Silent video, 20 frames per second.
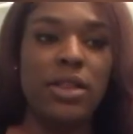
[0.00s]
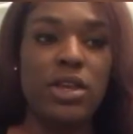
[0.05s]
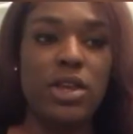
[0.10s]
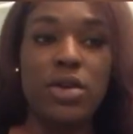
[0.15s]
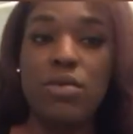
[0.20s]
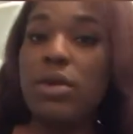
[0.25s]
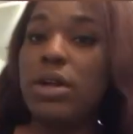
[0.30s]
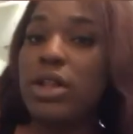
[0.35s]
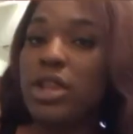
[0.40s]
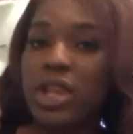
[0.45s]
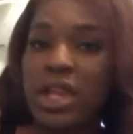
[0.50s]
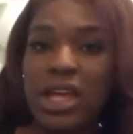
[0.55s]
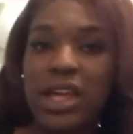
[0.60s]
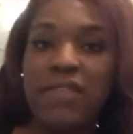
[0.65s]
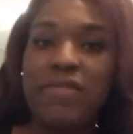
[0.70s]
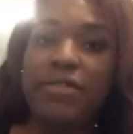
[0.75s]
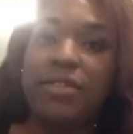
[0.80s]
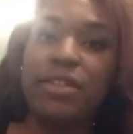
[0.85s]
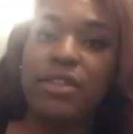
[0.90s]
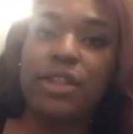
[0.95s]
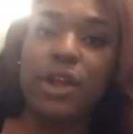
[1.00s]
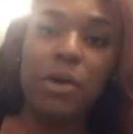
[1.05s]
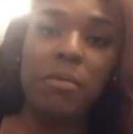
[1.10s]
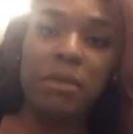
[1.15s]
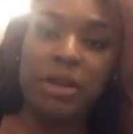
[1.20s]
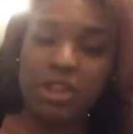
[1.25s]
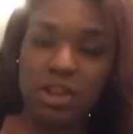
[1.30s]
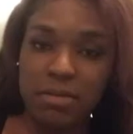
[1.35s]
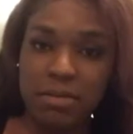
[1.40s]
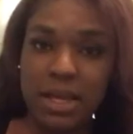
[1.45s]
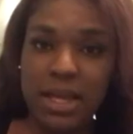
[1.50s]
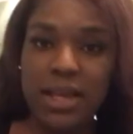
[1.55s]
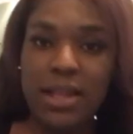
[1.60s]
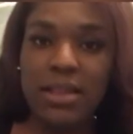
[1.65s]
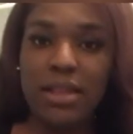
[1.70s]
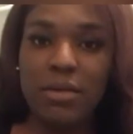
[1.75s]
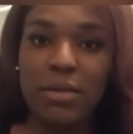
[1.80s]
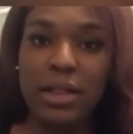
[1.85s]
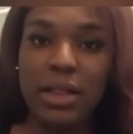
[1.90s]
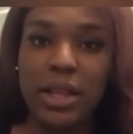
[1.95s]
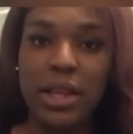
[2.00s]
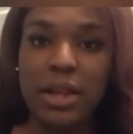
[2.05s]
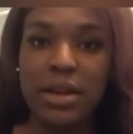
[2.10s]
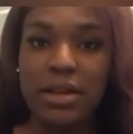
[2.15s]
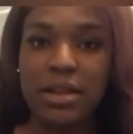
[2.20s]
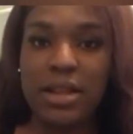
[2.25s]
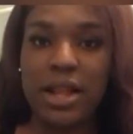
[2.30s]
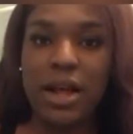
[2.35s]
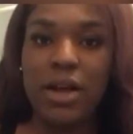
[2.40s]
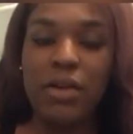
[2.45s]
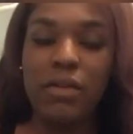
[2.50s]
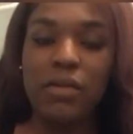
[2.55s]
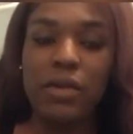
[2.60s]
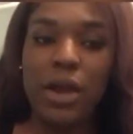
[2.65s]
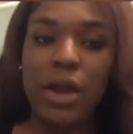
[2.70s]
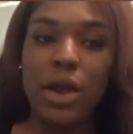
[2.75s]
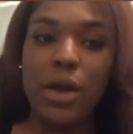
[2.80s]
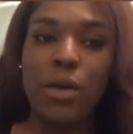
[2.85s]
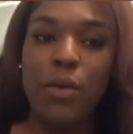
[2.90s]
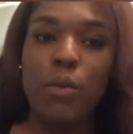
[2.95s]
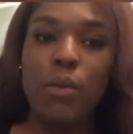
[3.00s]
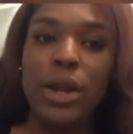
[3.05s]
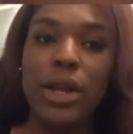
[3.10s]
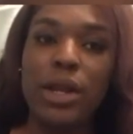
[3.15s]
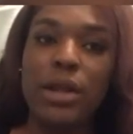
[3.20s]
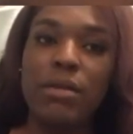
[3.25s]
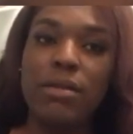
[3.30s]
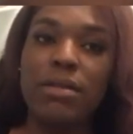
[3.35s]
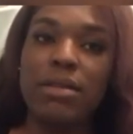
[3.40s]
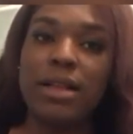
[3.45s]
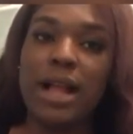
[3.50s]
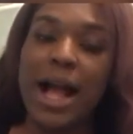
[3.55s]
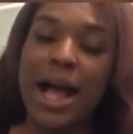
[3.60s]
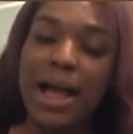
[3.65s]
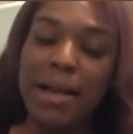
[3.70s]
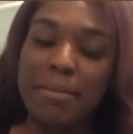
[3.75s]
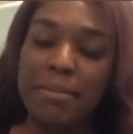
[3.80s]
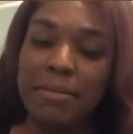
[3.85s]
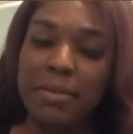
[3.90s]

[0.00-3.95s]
You achieve so much peace within yourself when you stop